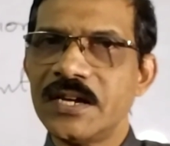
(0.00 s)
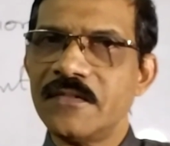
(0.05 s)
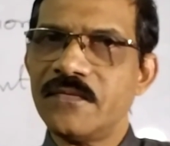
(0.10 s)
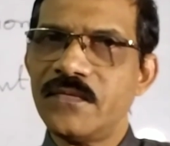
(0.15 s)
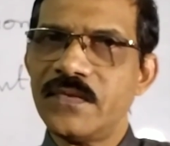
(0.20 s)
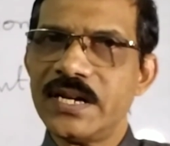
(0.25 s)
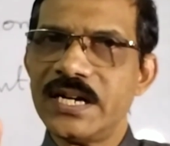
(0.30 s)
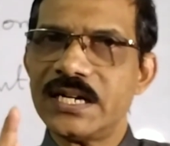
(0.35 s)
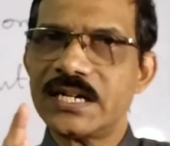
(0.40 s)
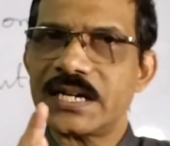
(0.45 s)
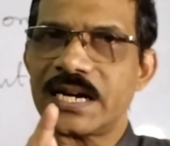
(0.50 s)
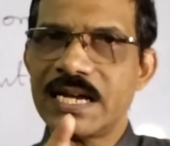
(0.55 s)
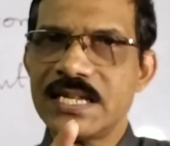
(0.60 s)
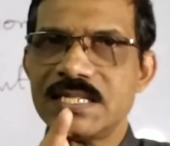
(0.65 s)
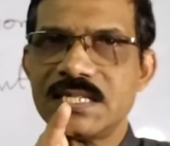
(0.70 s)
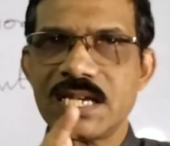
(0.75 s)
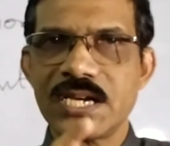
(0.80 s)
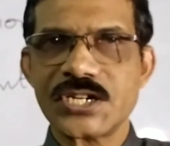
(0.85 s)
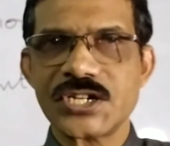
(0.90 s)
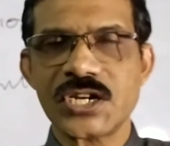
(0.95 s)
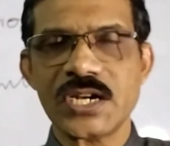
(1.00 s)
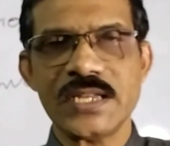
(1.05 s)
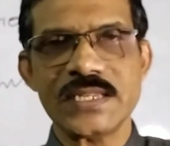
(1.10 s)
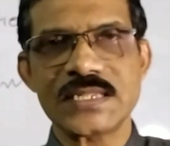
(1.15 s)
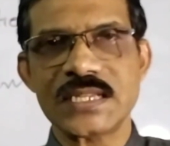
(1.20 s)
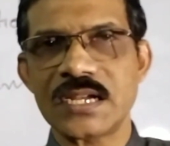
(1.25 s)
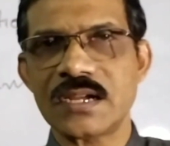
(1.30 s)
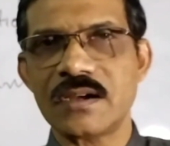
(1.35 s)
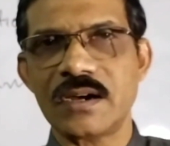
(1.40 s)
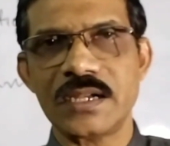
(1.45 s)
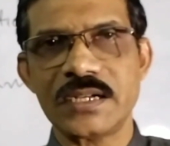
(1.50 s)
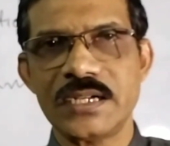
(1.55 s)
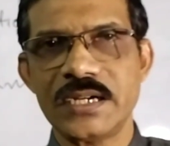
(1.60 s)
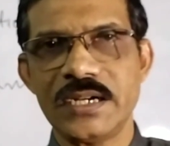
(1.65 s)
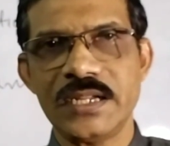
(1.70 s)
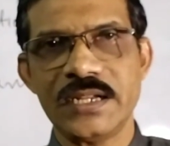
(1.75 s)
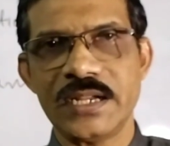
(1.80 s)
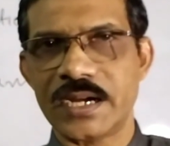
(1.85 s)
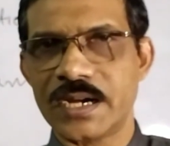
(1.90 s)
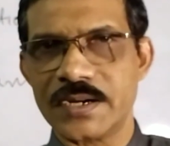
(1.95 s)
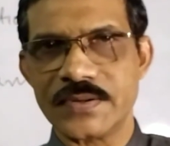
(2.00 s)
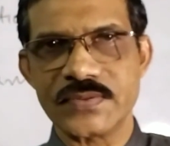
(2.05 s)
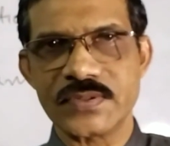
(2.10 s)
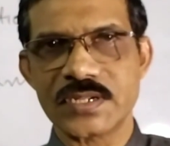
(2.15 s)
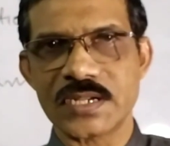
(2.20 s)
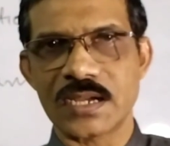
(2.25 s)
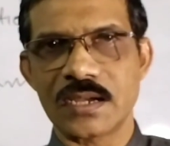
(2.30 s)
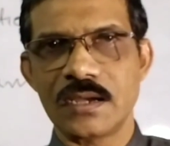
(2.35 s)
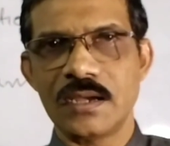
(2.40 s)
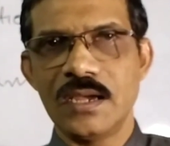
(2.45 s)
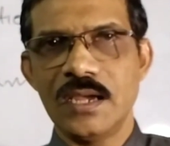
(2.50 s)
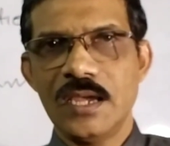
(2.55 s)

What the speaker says: every transaction is recorded in accounting.